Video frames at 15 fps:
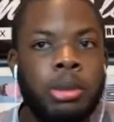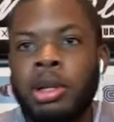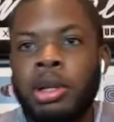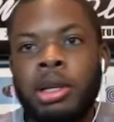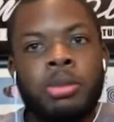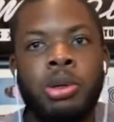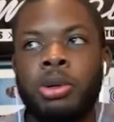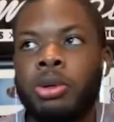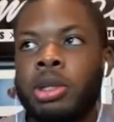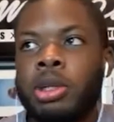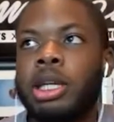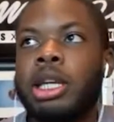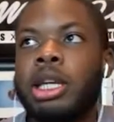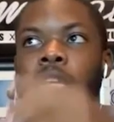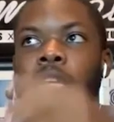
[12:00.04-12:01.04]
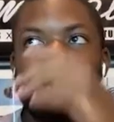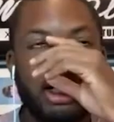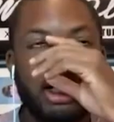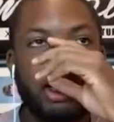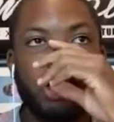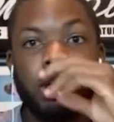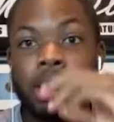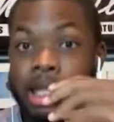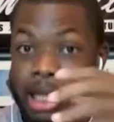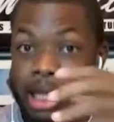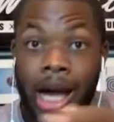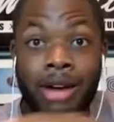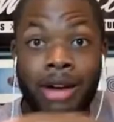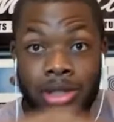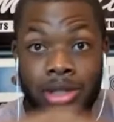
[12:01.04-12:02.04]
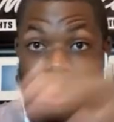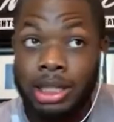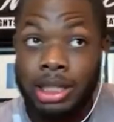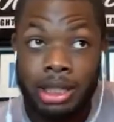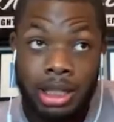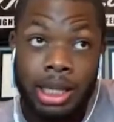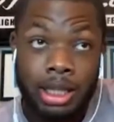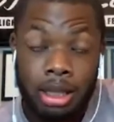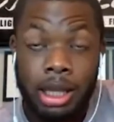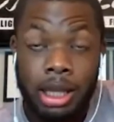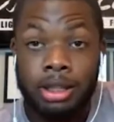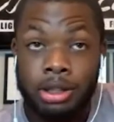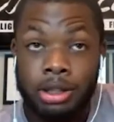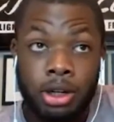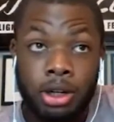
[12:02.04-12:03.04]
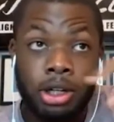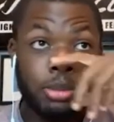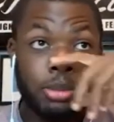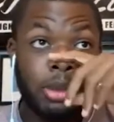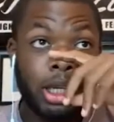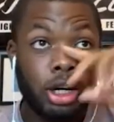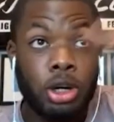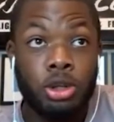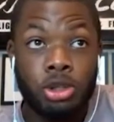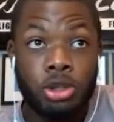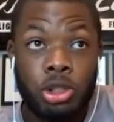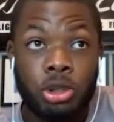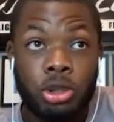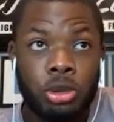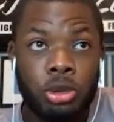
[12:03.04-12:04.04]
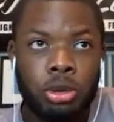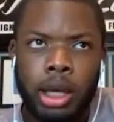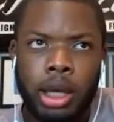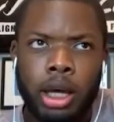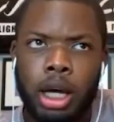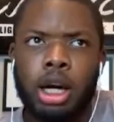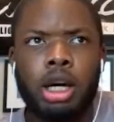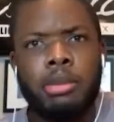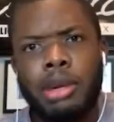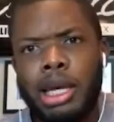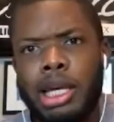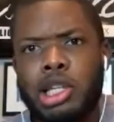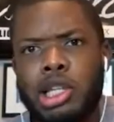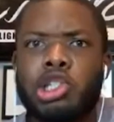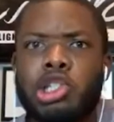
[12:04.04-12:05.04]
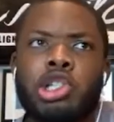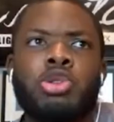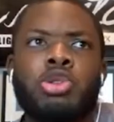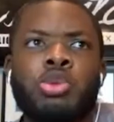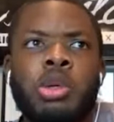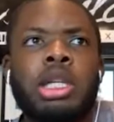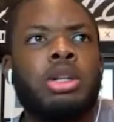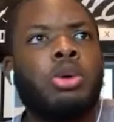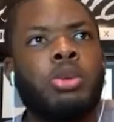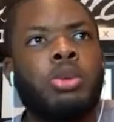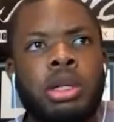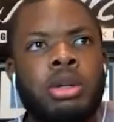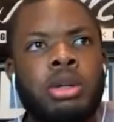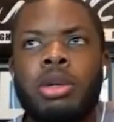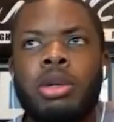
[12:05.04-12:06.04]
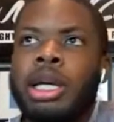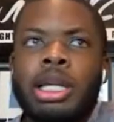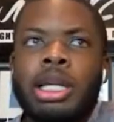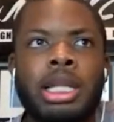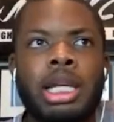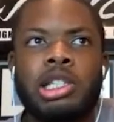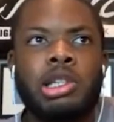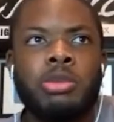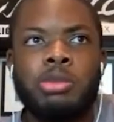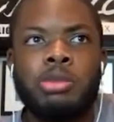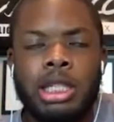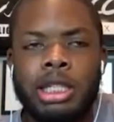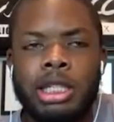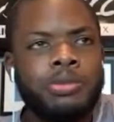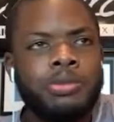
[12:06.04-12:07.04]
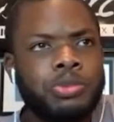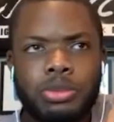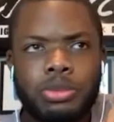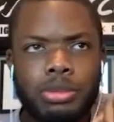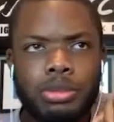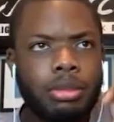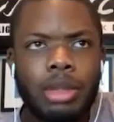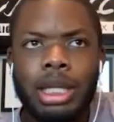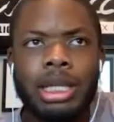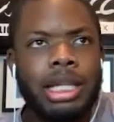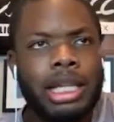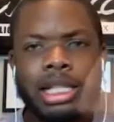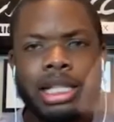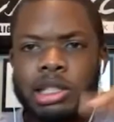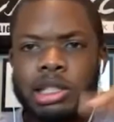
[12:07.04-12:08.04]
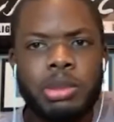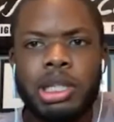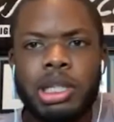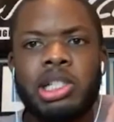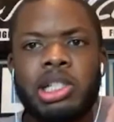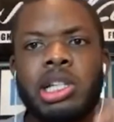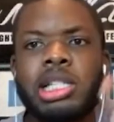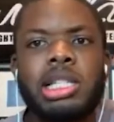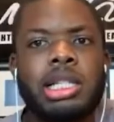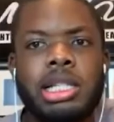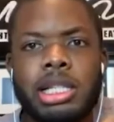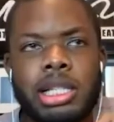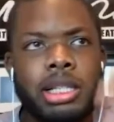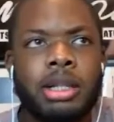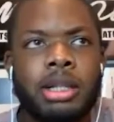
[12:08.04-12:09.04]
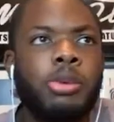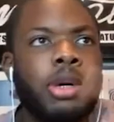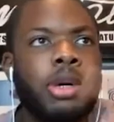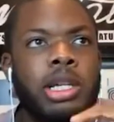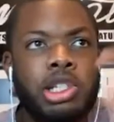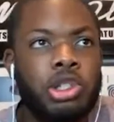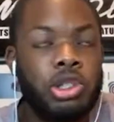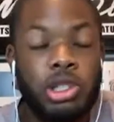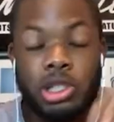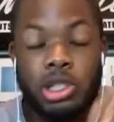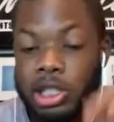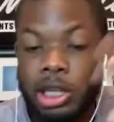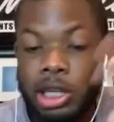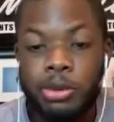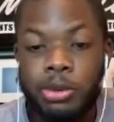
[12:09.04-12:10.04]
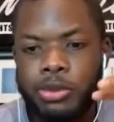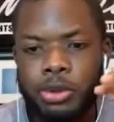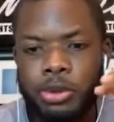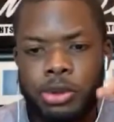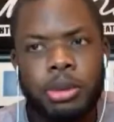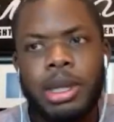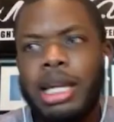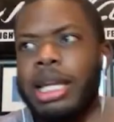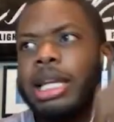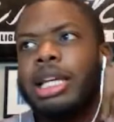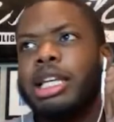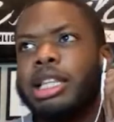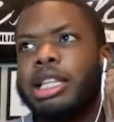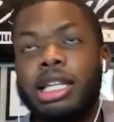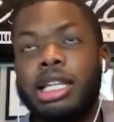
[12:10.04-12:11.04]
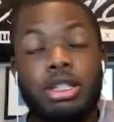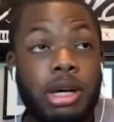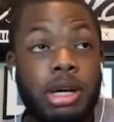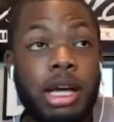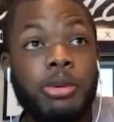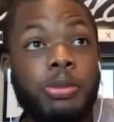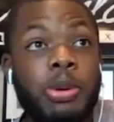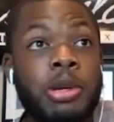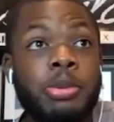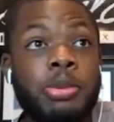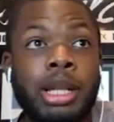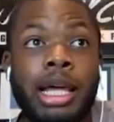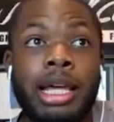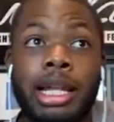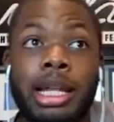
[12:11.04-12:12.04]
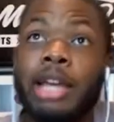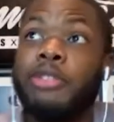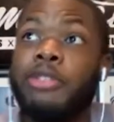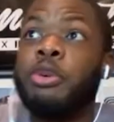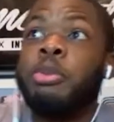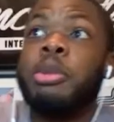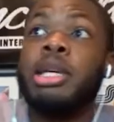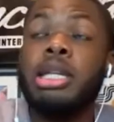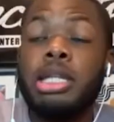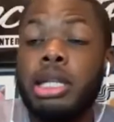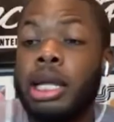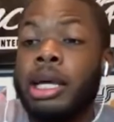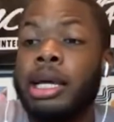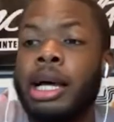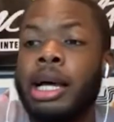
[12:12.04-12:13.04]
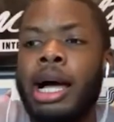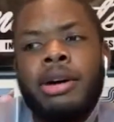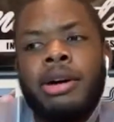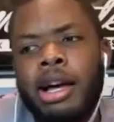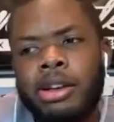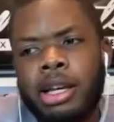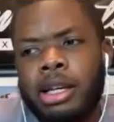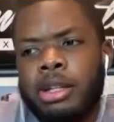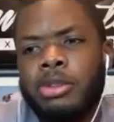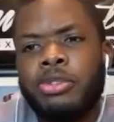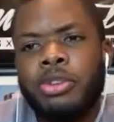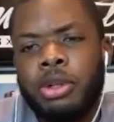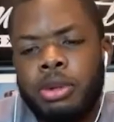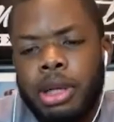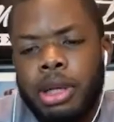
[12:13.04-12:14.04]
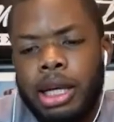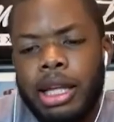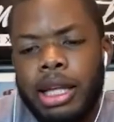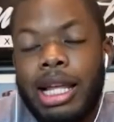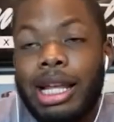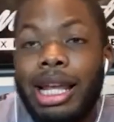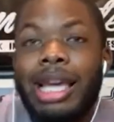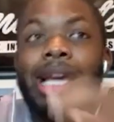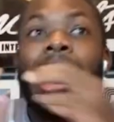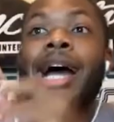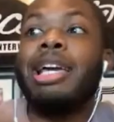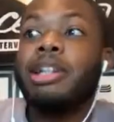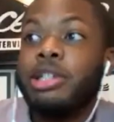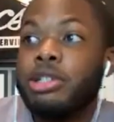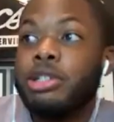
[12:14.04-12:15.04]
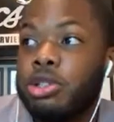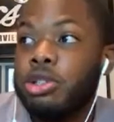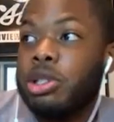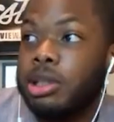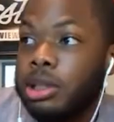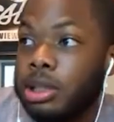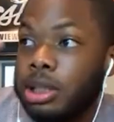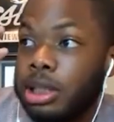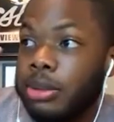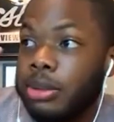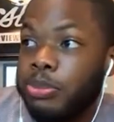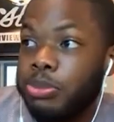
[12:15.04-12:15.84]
blank period. Obviously then, like, the argument goes to like, oh man, it's just weed or whatever, like that should be adjusted in some way, shape or form. And then you have people like for me, like I kind of felt like I understood